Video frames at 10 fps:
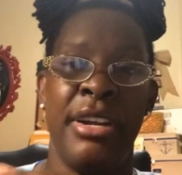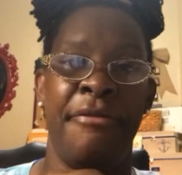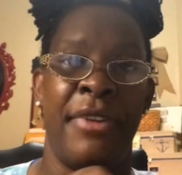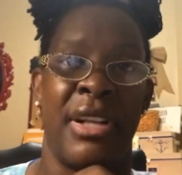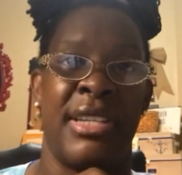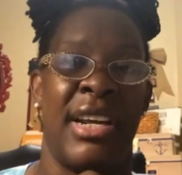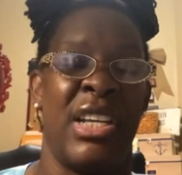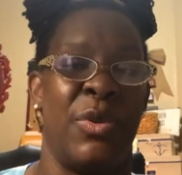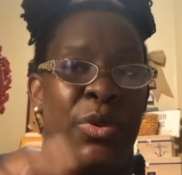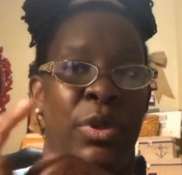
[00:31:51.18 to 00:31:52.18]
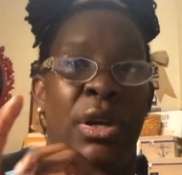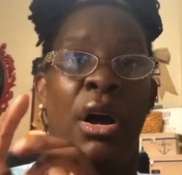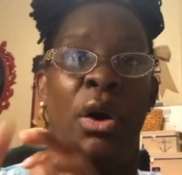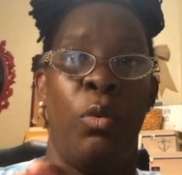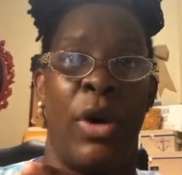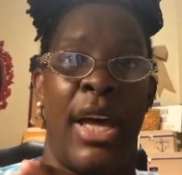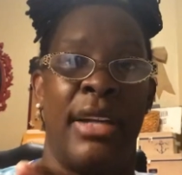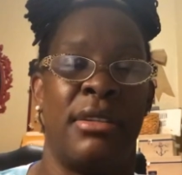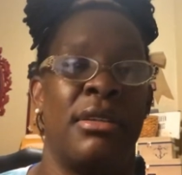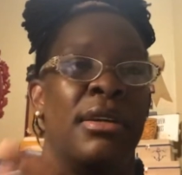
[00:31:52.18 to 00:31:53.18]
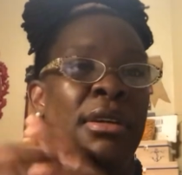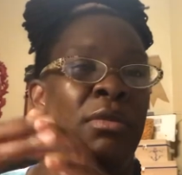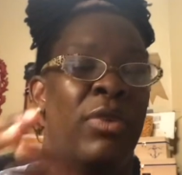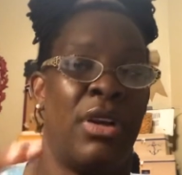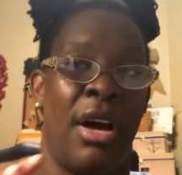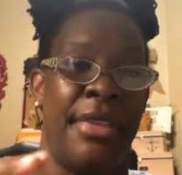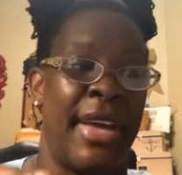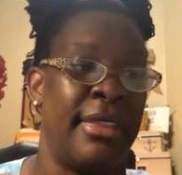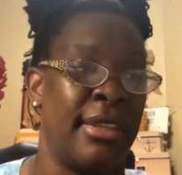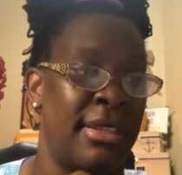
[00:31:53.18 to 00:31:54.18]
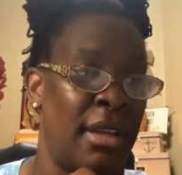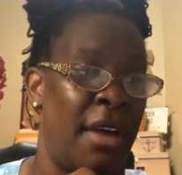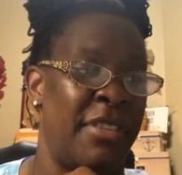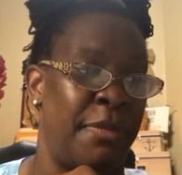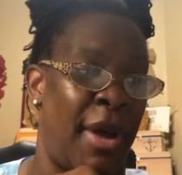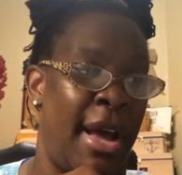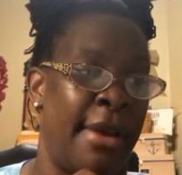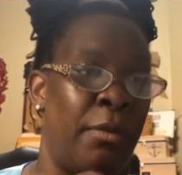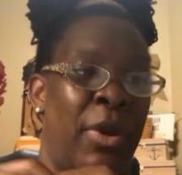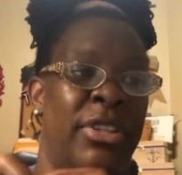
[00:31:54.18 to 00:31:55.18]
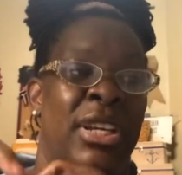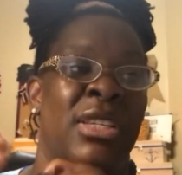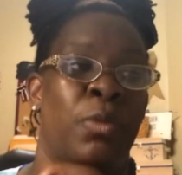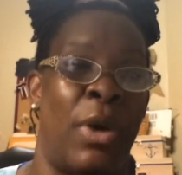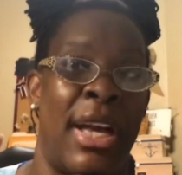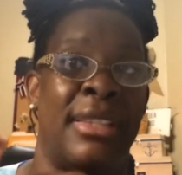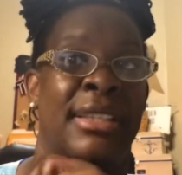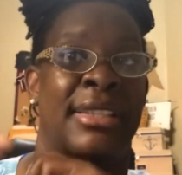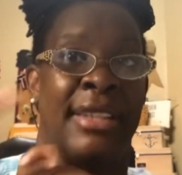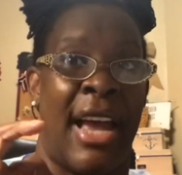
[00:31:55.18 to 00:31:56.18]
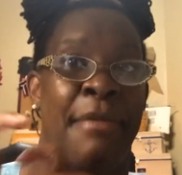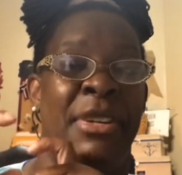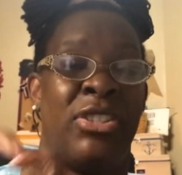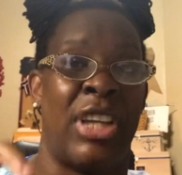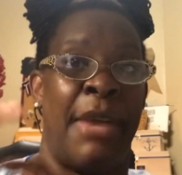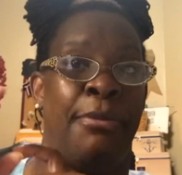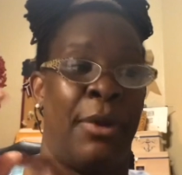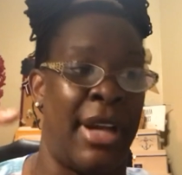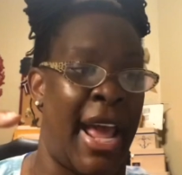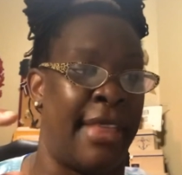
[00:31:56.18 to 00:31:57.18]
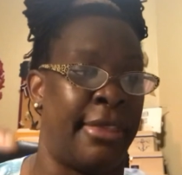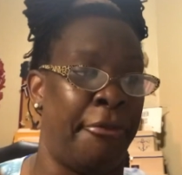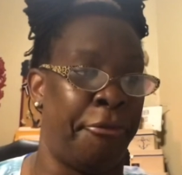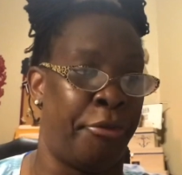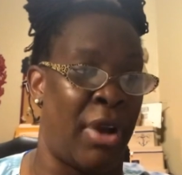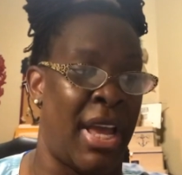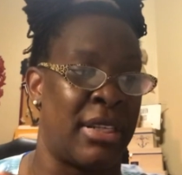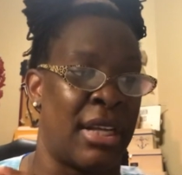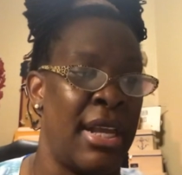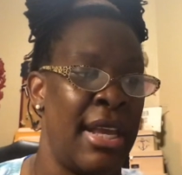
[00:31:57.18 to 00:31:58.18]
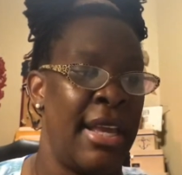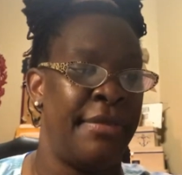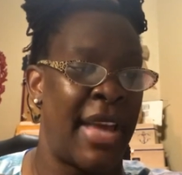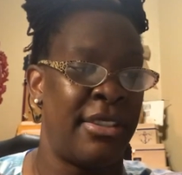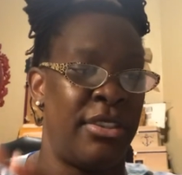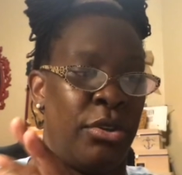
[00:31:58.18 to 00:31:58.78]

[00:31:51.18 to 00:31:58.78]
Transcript: The anterior fontanelles, which we call what? We call that the soft spot, which is what? The diamond-shaped one at the front.